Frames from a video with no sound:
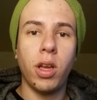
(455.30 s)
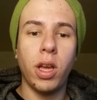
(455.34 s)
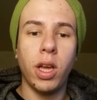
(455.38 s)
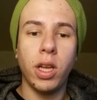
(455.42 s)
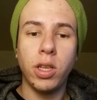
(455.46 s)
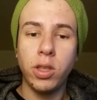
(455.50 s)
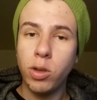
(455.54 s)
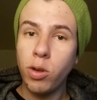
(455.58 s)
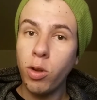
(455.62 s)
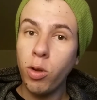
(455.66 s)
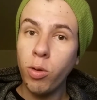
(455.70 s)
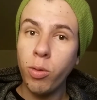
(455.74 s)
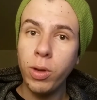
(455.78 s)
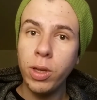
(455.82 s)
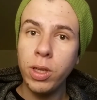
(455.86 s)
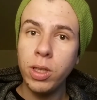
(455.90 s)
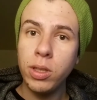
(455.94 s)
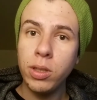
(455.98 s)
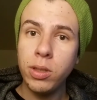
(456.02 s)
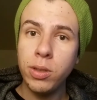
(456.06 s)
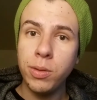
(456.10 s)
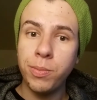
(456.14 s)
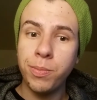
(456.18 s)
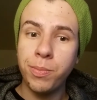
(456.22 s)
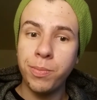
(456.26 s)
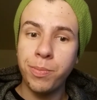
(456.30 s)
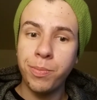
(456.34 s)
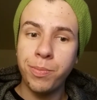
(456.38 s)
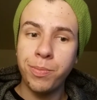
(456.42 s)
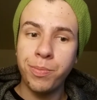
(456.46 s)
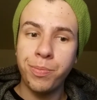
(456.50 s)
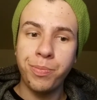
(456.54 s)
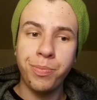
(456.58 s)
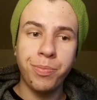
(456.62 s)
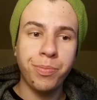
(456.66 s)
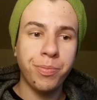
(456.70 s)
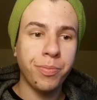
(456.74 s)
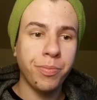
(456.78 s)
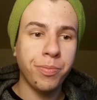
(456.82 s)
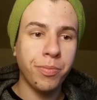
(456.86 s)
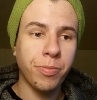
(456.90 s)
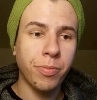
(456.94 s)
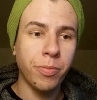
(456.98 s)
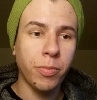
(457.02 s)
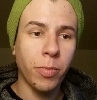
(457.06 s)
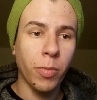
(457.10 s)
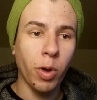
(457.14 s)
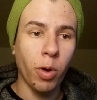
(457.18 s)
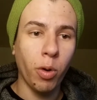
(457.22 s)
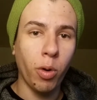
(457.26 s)
As always,
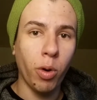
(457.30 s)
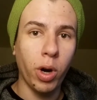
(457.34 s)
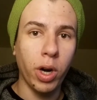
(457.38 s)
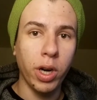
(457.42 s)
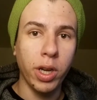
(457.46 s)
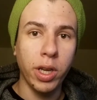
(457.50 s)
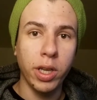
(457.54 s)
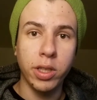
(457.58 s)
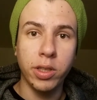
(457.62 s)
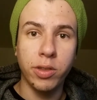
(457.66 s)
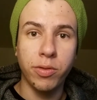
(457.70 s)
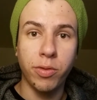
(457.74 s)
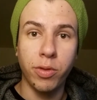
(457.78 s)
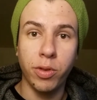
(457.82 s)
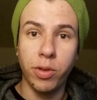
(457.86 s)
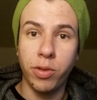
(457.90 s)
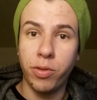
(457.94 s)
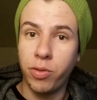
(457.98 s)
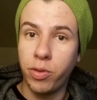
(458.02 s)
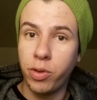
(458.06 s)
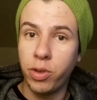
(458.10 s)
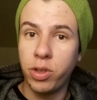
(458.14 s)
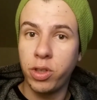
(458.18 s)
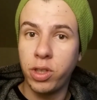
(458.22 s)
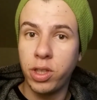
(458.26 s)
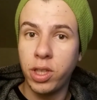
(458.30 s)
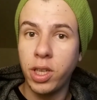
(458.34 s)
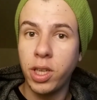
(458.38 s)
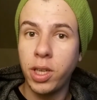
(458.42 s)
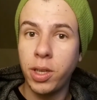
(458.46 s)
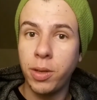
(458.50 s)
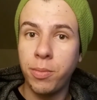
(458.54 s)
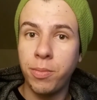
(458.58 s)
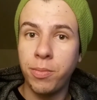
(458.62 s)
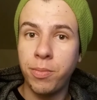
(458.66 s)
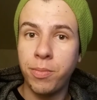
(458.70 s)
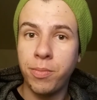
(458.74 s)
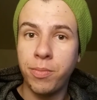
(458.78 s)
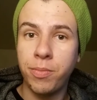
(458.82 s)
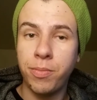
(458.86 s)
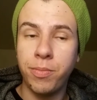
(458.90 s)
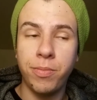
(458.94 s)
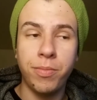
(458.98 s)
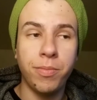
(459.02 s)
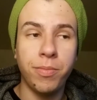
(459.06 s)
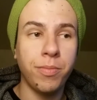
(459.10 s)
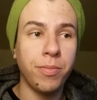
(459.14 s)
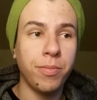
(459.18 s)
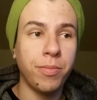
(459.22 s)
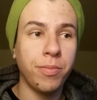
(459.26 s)
or I guess for the first time,
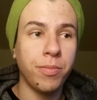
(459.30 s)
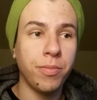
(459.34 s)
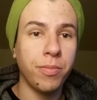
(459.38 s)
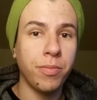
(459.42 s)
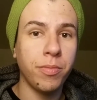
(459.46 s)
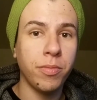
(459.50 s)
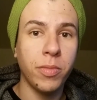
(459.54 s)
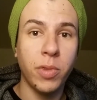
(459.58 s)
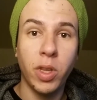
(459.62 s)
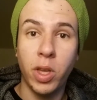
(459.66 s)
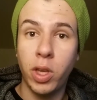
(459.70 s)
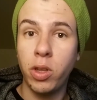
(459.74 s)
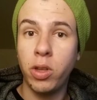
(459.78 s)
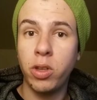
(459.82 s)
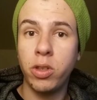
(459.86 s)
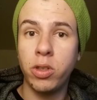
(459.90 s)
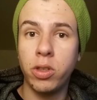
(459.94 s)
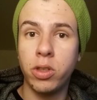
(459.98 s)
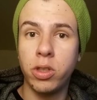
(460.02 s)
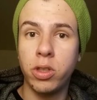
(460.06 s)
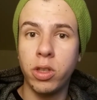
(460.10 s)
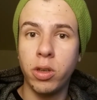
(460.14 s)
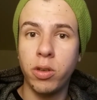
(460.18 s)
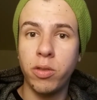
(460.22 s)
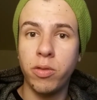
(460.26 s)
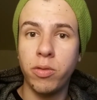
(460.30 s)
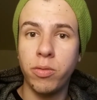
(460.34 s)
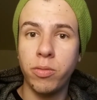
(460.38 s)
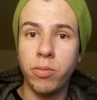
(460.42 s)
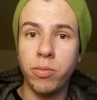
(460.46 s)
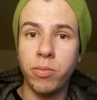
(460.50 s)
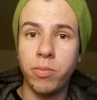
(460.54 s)
tell yourself,